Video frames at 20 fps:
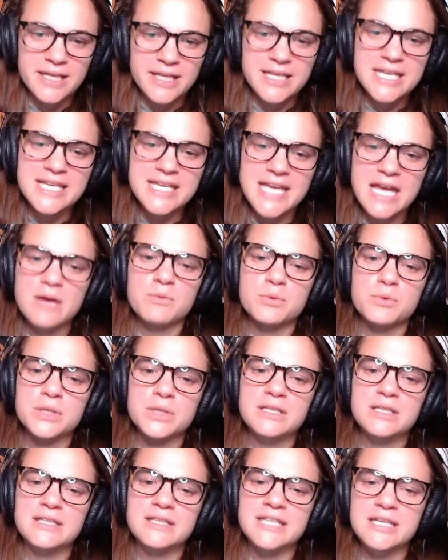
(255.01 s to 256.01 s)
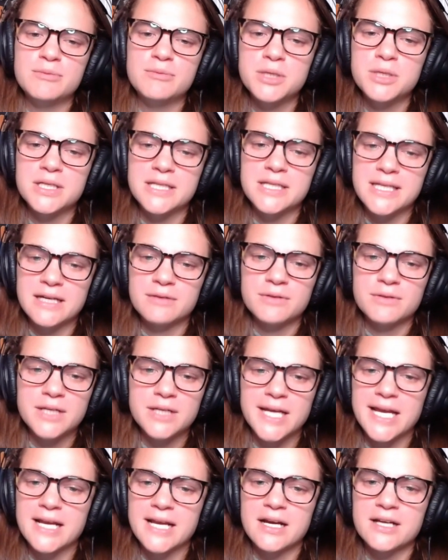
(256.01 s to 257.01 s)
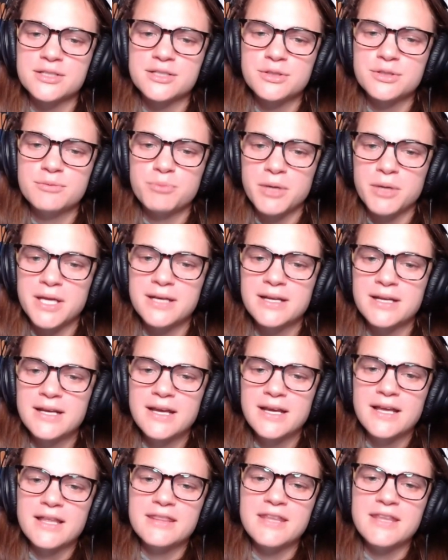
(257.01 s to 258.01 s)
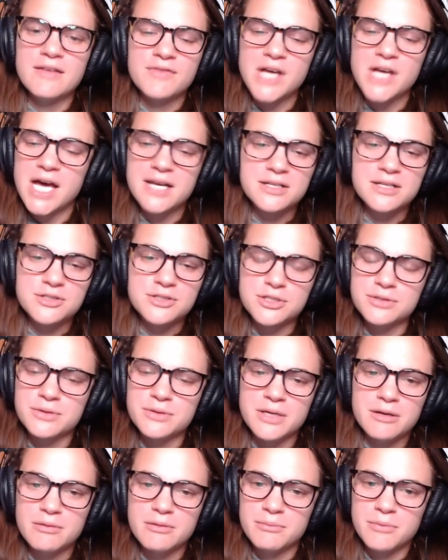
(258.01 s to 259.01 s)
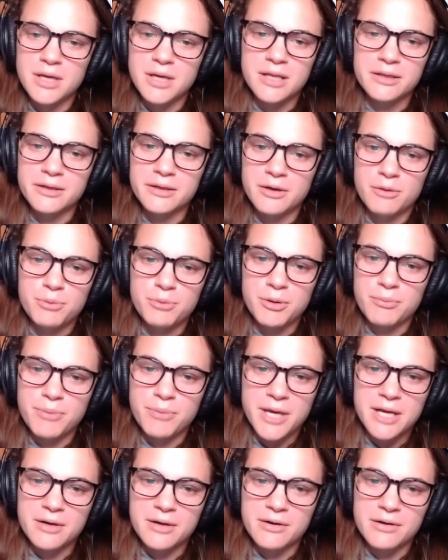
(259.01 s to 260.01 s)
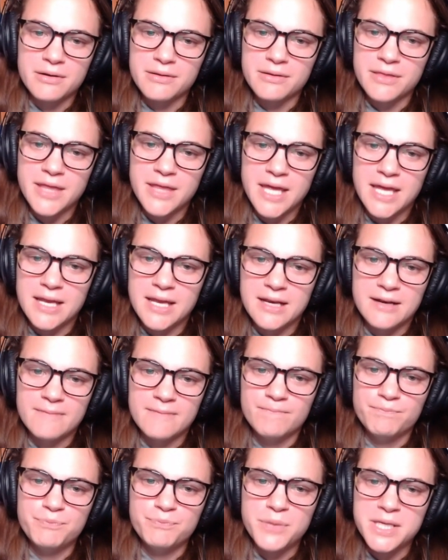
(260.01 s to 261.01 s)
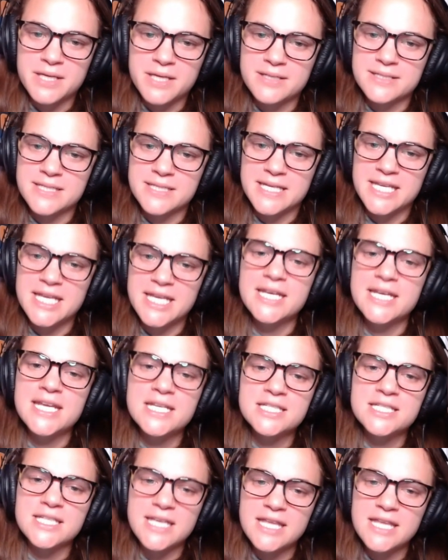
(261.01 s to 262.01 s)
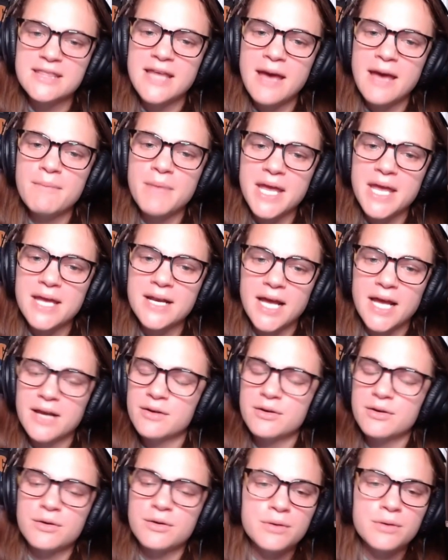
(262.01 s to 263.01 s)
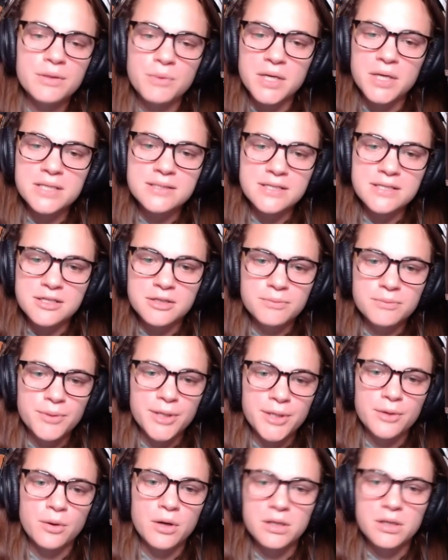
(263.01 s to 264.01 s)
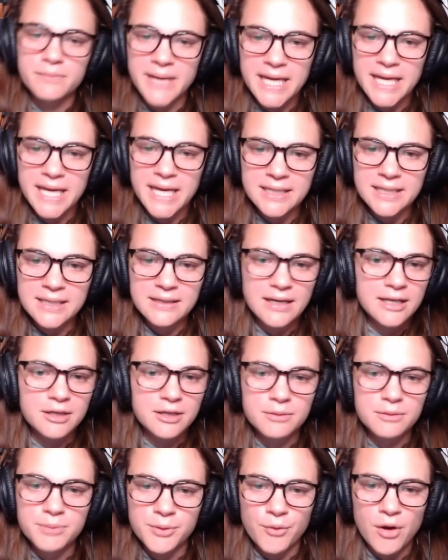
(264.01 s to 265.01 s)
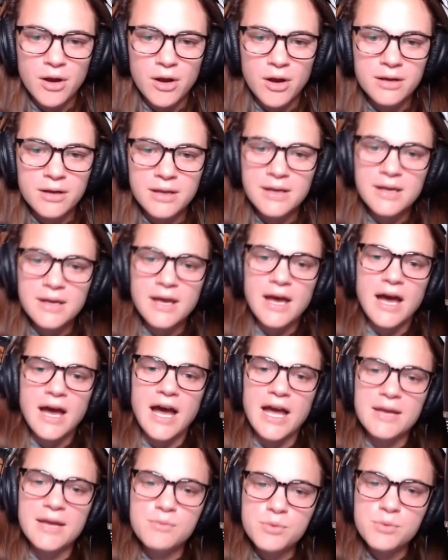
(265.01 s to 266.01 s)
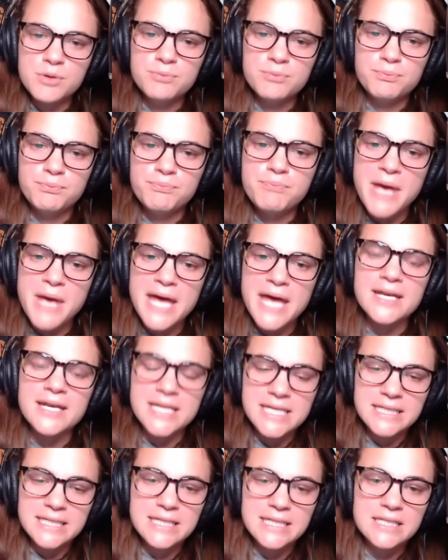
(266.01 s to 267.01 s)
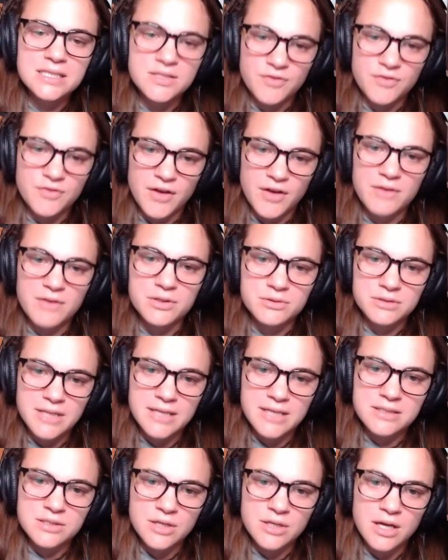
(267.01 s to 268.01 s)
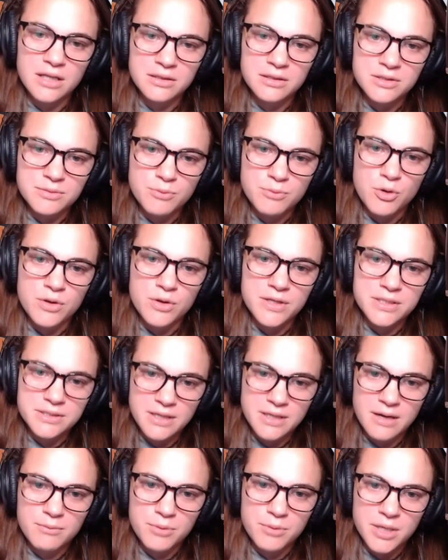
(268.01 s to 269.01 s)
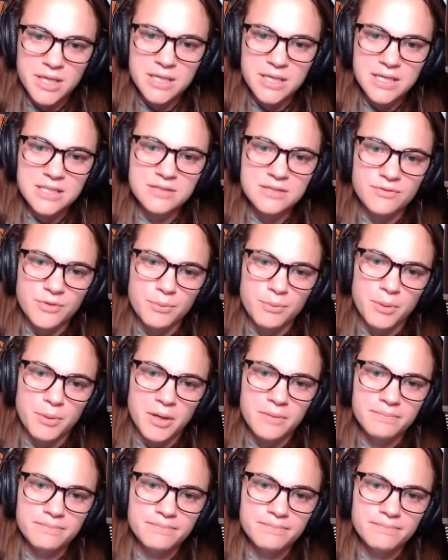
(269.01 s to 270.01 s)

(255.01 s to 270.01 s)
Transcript: Like, he can't really keep it. He can't really hang on to it, but they've got to do him a little bit better than, because that man, I don't know who he was. He could be an oil magnate. I could be wrong. I would bet he needs $500,000 more than Tom Brady needs a football.